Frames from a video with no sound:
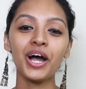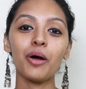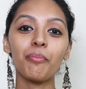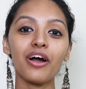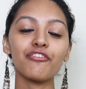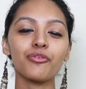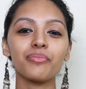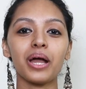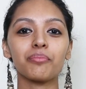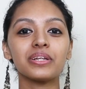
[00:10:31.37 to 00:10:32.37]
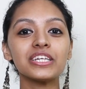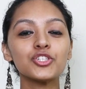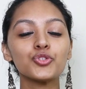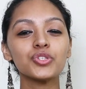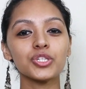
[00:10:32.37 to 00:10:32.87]
Apart from that,
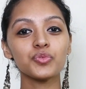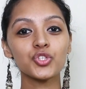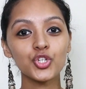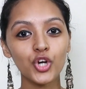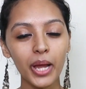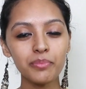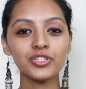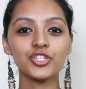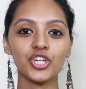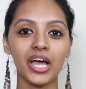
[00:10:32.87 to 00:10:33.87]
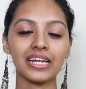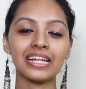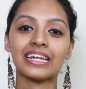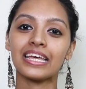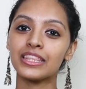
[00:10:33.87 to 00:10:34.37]
please do subscribe to the
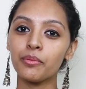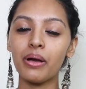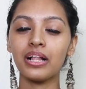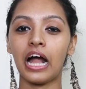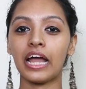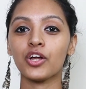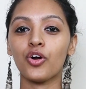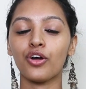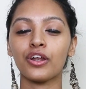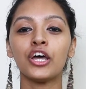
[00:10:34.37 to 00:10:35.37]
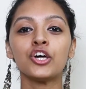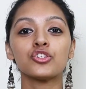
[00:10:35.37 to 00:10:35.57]
channel and hit the bell icon